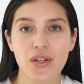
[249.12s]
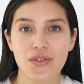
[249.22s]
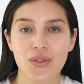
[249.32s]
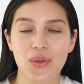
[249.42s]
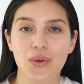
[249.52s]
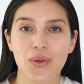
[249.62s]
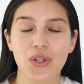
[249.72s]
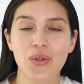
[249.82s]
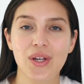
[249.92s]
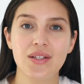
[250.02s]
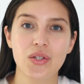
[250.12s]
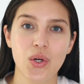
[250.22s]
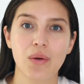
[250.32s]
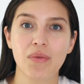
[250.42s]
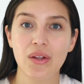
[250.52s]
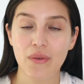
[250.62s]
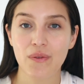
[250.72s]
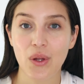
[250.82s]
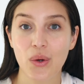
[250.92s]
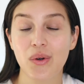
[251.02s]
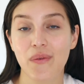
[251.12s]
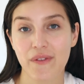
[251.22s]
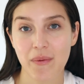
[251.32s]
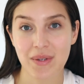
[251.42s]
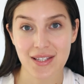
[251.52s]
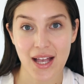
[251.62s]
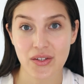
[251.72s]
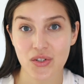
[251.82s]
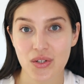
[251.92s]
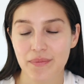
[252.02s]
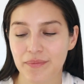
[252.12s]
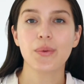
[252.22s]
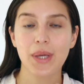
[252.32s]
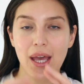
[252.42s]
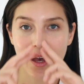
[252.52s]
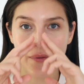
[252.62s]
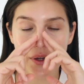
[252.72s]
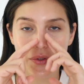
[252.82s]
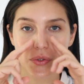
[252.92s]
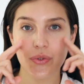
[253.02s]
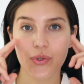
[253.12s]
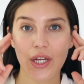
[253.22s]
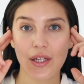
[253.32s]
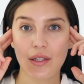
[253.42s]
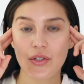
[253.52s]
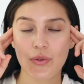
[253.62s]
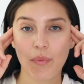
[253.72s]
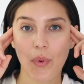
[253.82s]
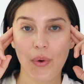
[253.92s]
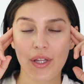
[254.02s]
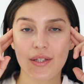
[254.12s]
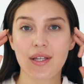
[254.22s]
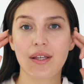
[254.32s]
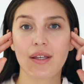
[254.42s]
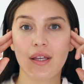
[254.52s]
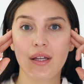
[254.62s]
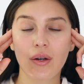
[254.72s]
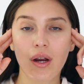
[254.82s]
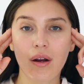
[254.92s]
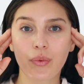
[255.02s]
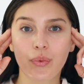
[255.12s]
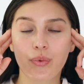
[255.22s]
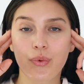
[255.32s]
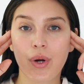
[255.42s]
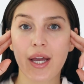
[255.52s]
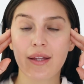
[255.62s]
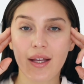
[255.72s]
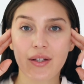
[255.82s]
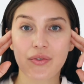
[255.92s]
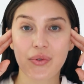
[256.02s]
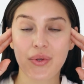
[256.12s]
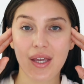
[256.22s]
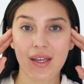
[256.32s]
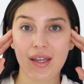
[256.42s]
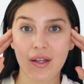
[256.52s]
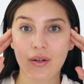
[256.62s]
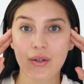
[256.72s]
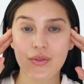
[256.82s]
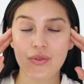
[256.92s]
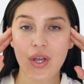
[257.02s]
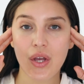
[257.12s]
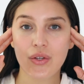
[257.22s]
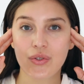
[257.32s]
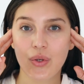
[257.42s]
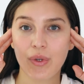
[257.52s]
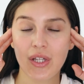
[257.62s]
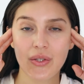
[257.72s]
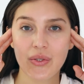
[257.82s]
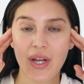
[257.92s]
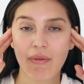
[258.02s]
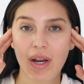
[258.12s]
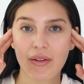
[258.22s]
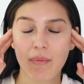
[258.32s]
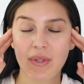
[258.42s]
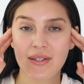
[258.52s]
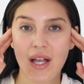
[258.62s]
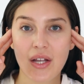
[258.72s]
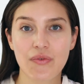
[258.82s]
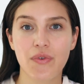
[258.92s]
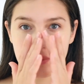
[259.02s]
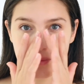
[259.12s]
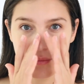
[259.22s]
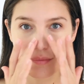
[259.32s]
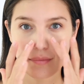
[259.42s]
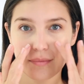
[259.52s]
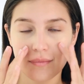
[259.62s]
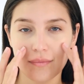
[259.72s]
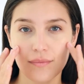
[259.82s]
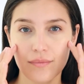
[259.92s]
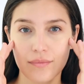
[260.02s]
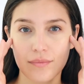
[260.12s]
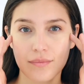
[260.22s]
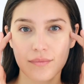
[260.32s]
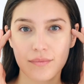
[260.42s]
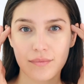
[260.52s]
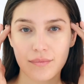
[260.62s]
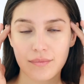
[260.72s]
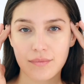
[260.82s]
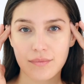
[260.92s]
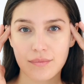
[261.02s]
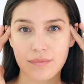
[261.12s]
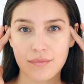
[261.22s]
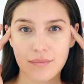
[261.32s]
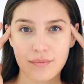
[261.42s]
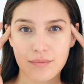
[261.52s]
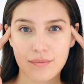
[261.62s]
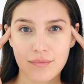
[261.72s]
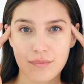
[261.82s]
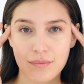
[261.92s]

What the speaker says: so you can determine the flow of the massage. So we have two drainage points here right next to the ears. So we need to direct the massage from the middle of the face towards those points.